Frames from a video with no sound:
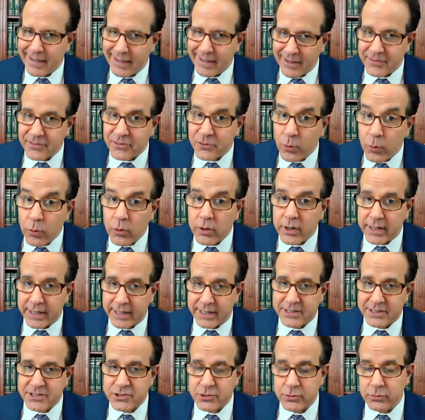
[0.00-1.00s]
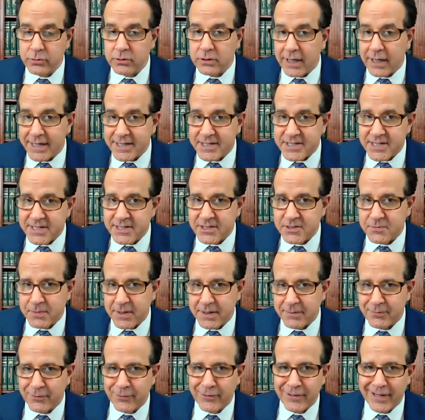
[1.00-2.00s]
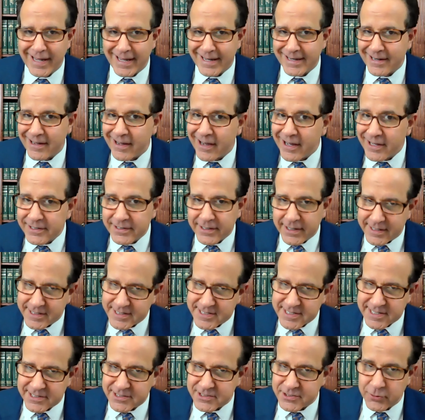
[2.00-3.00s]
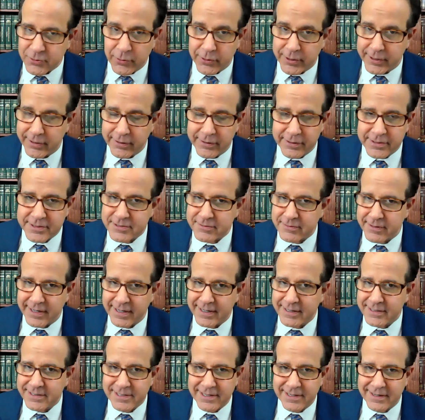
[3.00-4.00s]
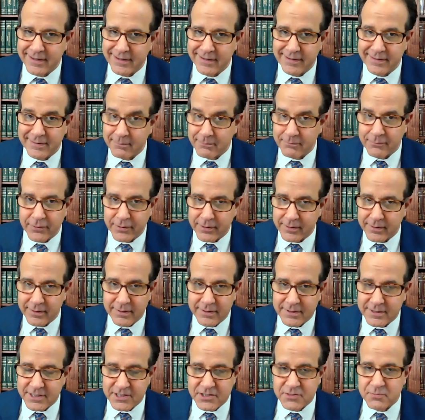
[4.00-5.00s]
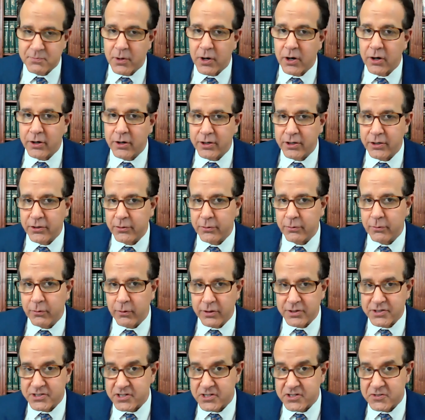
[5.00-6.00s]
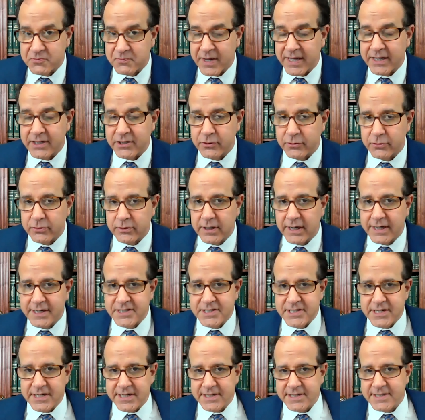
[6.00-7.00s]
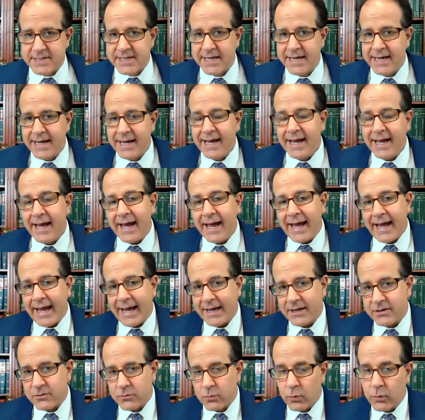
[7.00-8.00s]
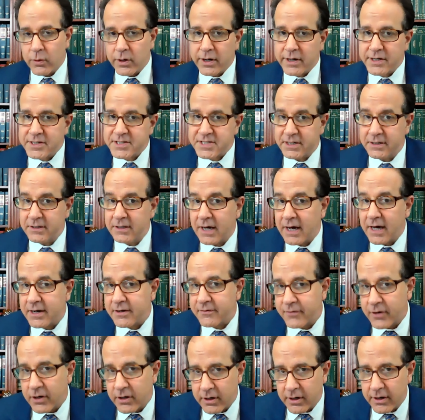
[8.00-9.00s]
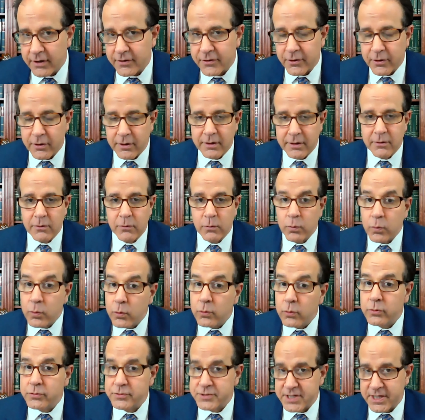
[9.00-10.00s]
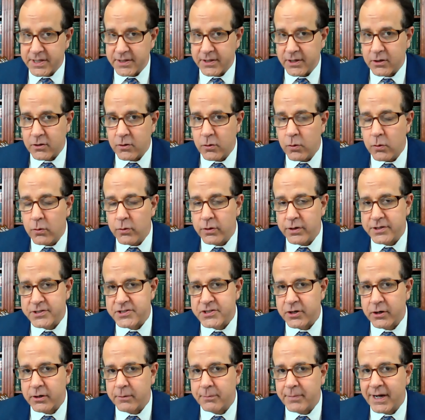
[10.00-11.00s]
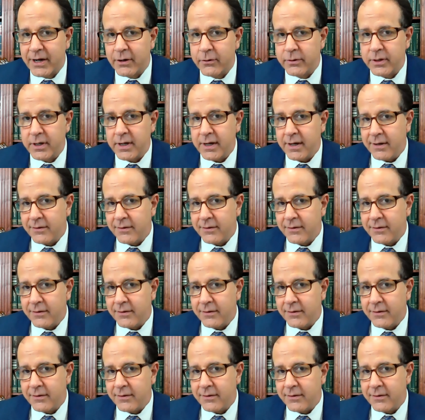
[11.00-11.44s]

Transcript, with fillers: authority to license people and unlicensed lawyers, right? To disbar you or suspend your license. And whereas a lot of our other rules in the course are about